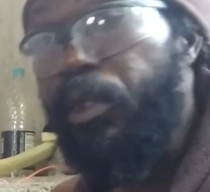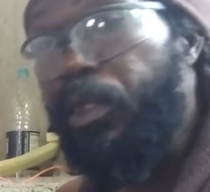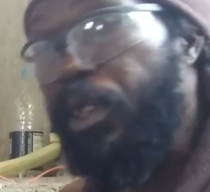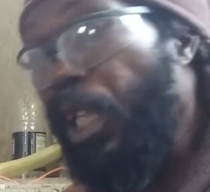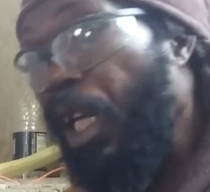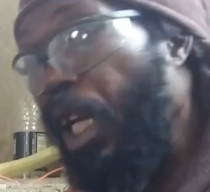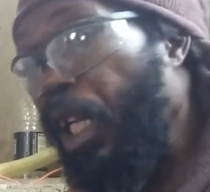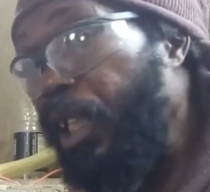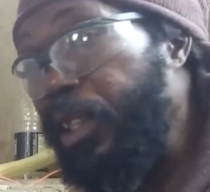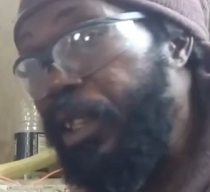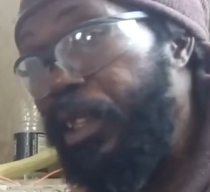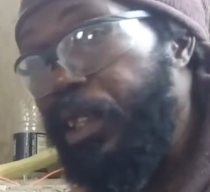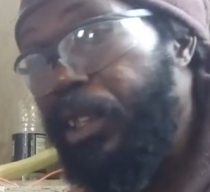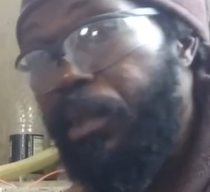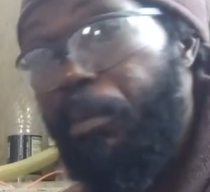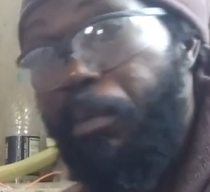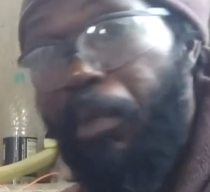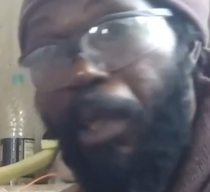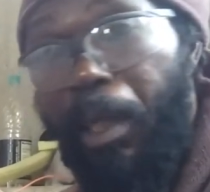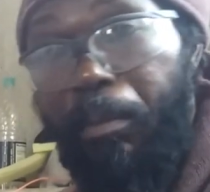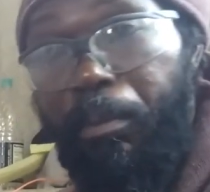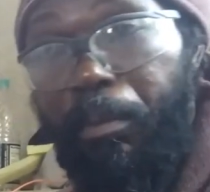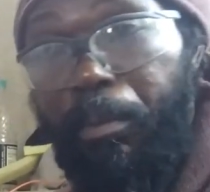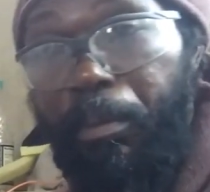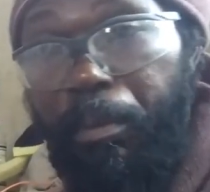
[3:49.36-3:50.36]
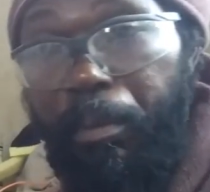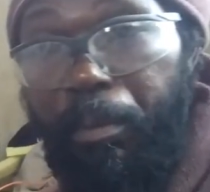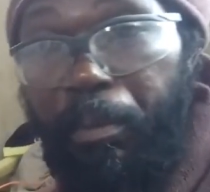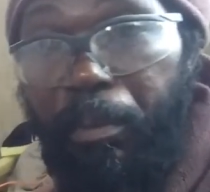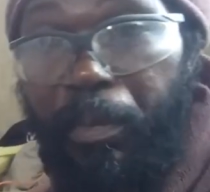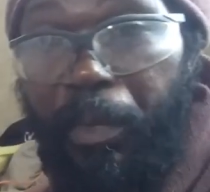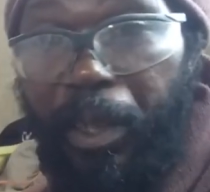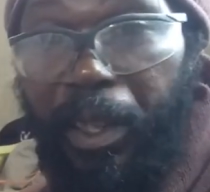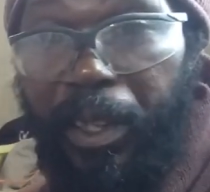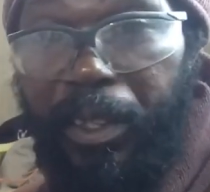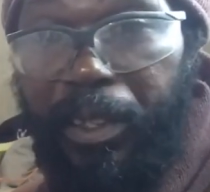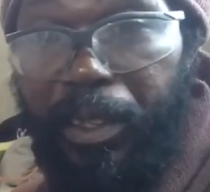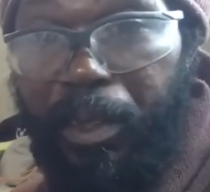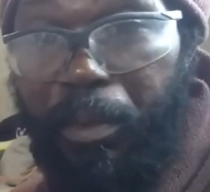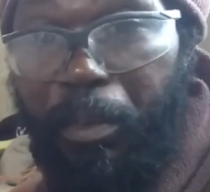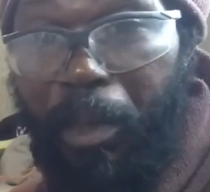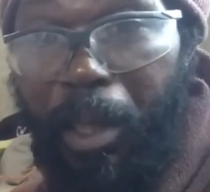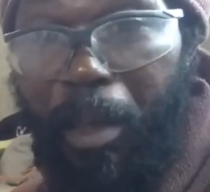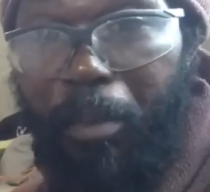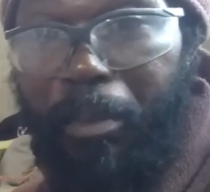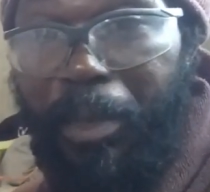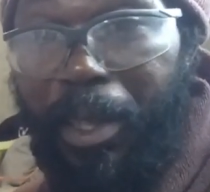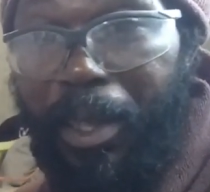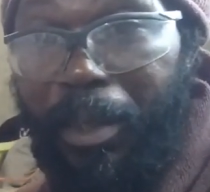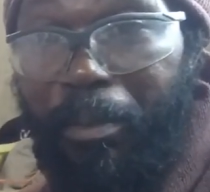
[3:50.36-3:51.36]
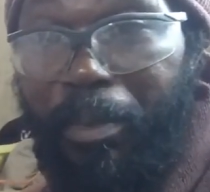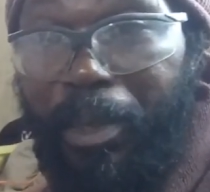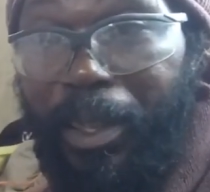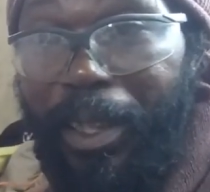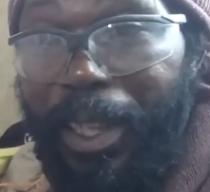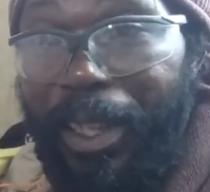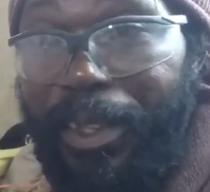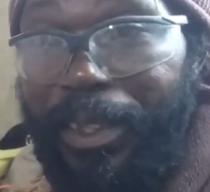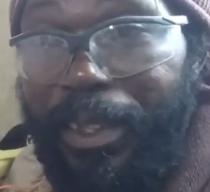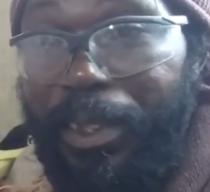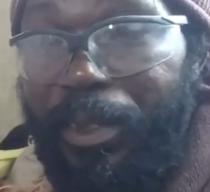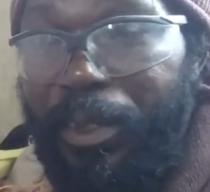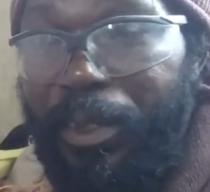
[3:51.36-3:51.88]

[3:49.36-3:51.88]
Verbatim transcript: was all into my being, because